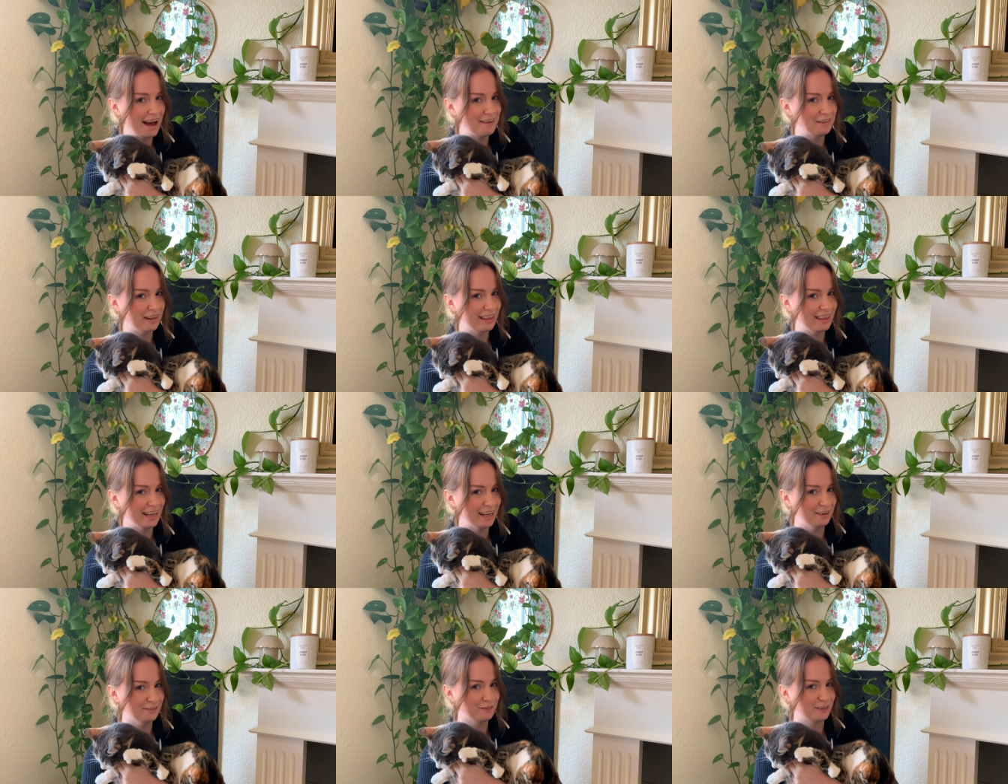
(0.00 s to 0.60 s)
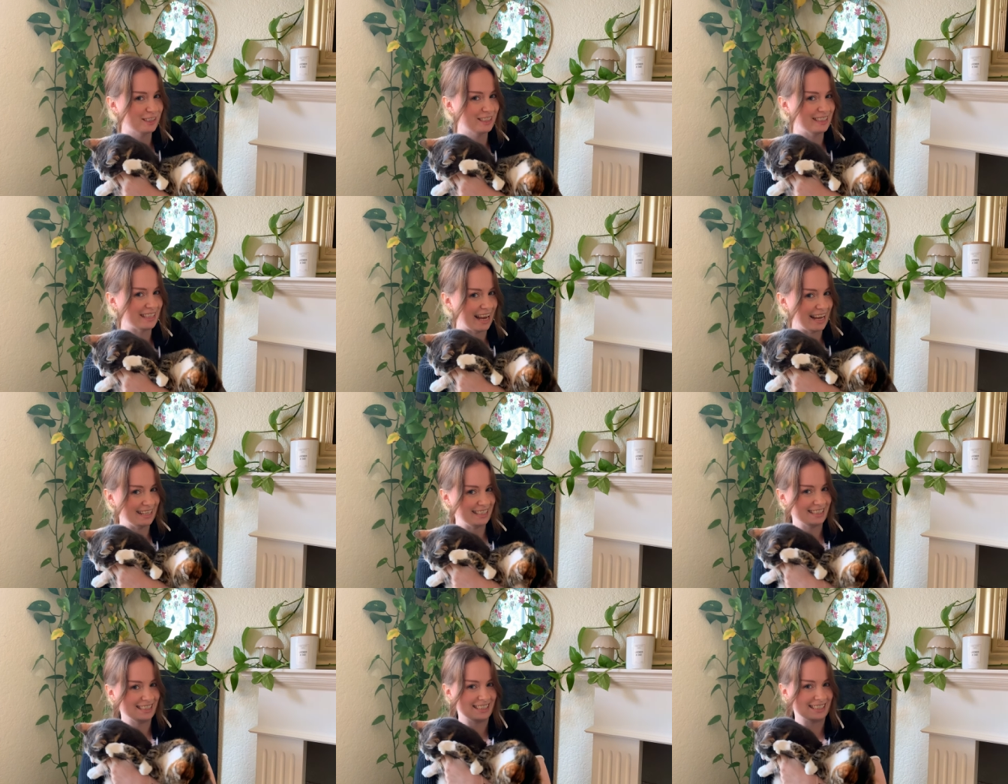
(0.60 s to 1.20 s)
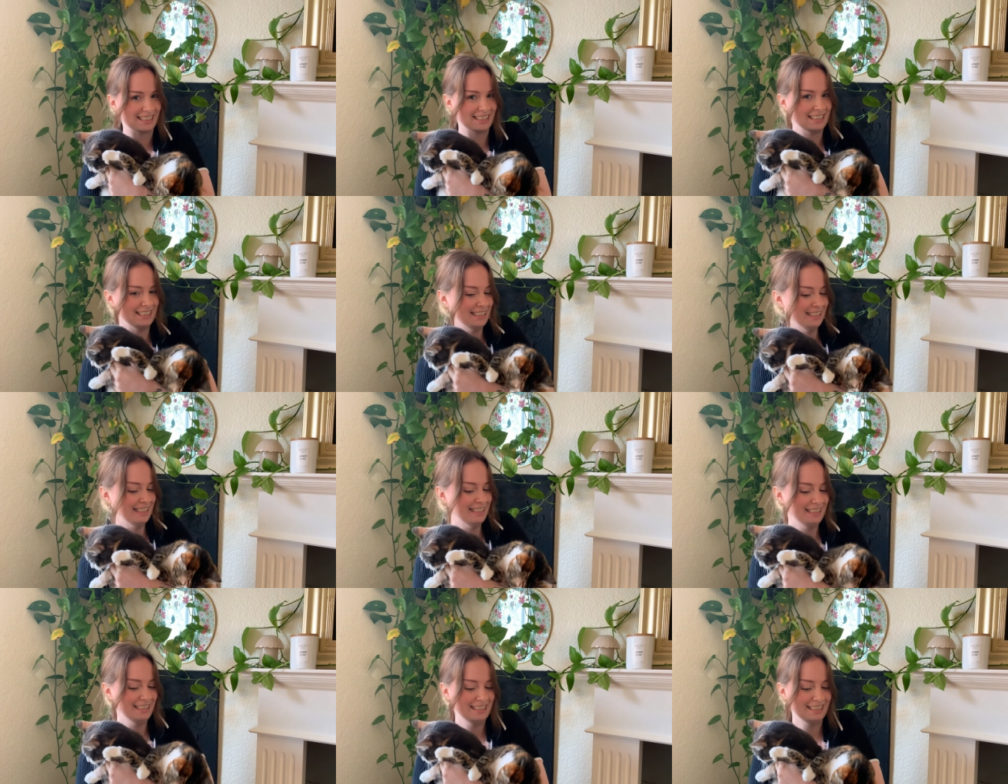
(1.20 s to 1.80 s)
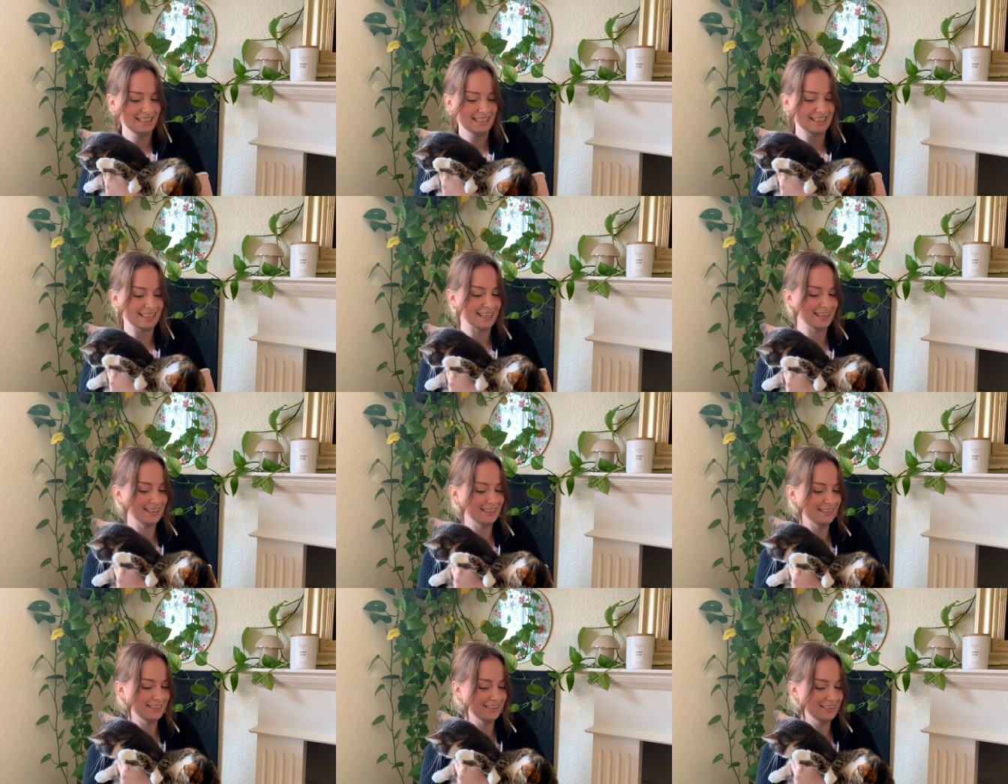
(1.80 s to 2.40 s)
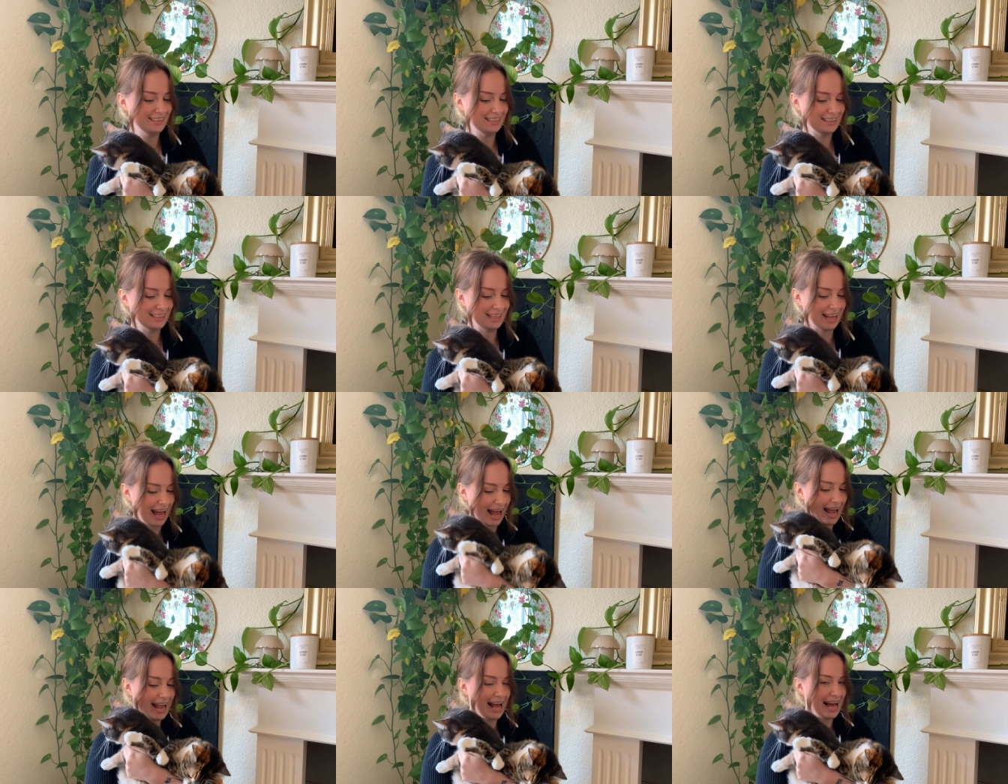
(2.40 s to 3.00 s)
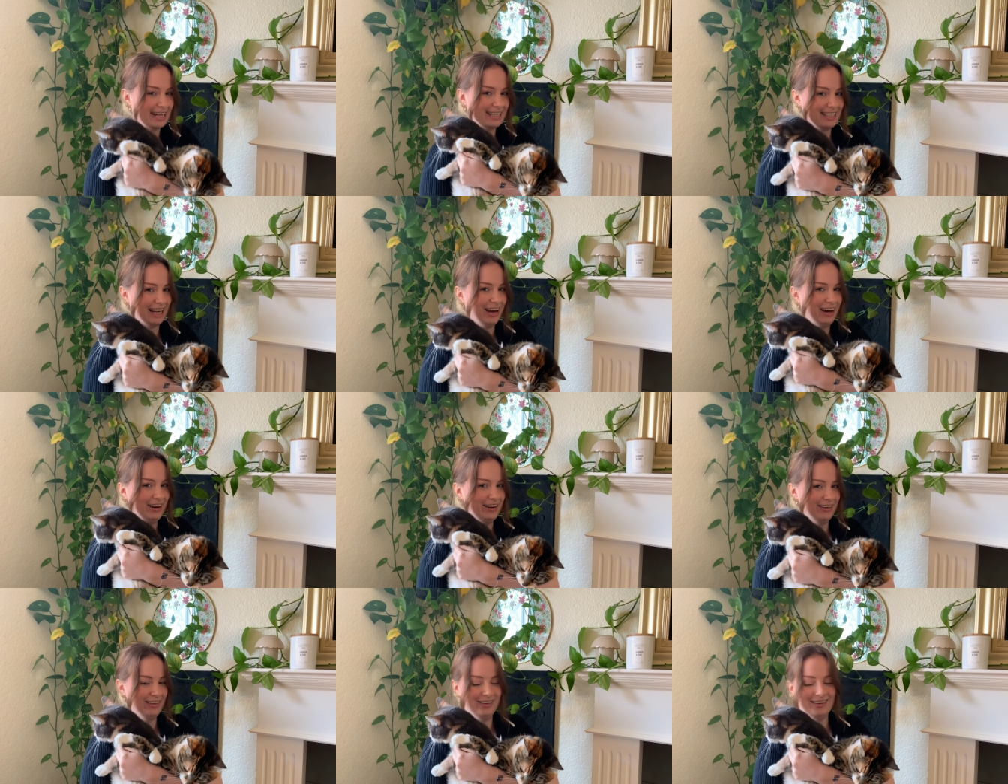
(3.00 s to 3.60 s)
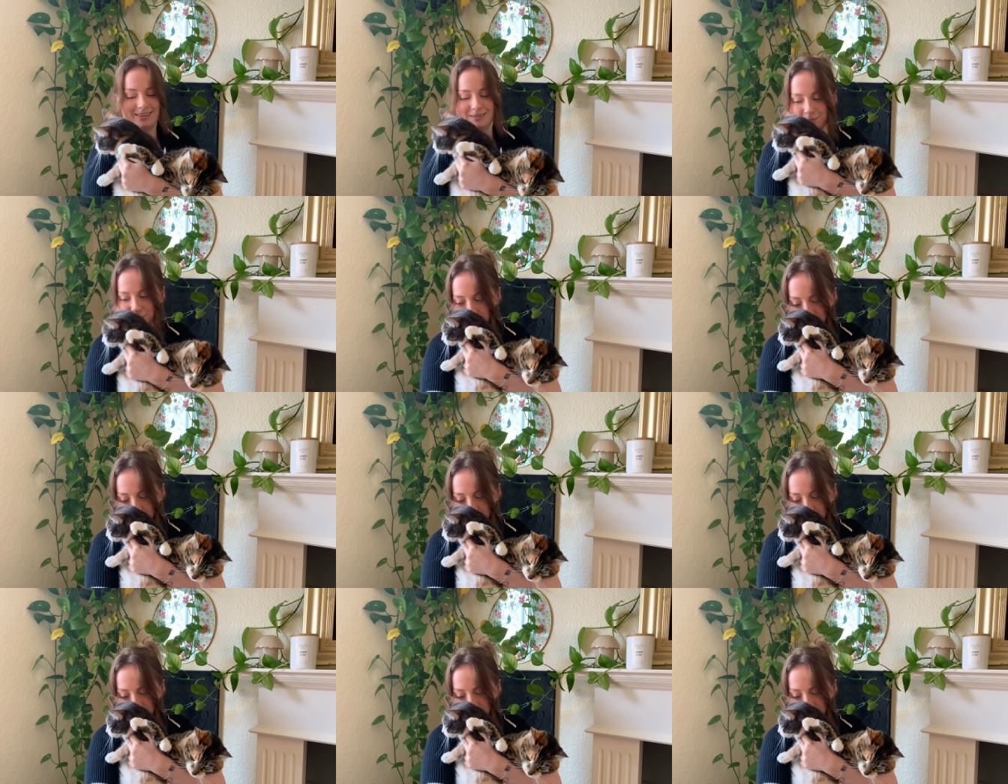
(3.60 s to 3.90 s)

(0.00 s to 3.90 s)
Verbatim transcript: have a thing for sets. So I got two.